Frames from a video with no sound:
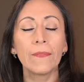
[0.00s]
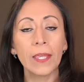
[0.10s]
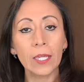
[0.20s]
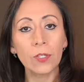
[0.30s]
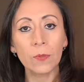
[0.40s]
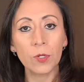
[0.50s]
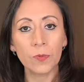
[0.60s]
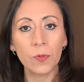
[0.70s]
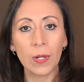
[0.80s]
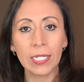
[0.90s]
Thank you so much
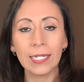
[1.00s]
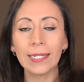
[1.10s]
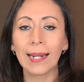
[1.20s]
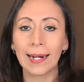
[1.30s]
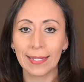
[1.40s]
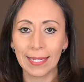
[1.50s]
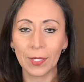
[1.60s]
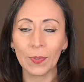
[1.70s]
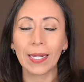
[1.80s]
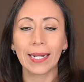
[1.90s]
for watching, and I'll see
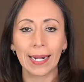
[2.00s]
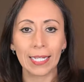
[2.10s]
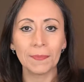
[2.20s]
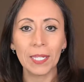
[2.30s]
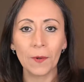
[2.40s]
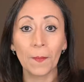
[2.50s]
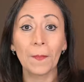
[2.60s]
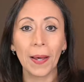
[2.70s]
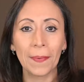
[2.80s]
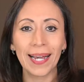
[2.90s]
you in the next video.
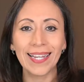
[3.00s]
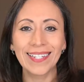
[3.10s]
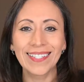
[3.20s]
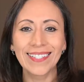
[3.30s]
Bye bye.